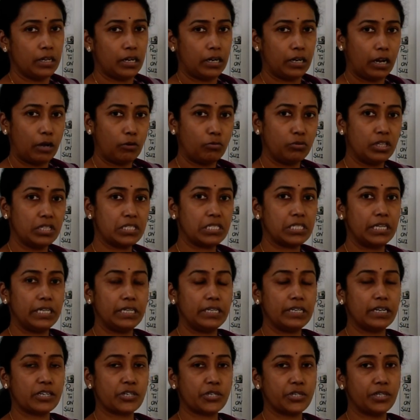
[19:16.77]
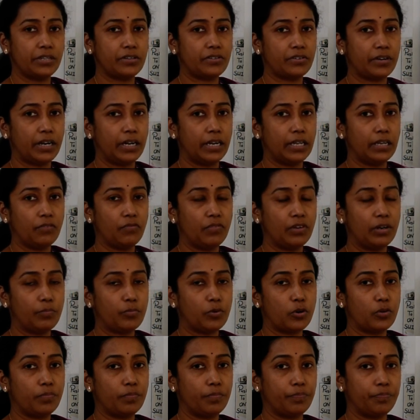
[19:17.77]
Now this induction training will
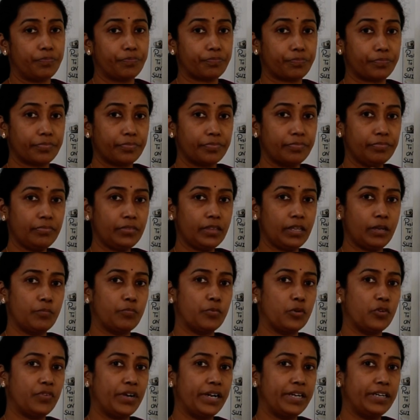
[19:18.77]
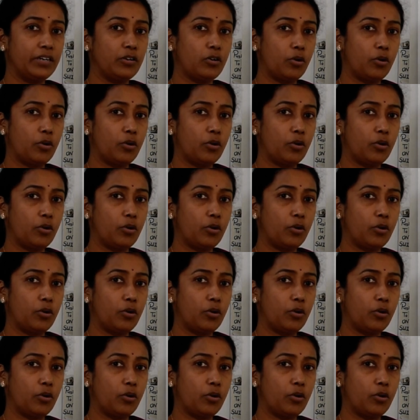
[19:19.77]
provide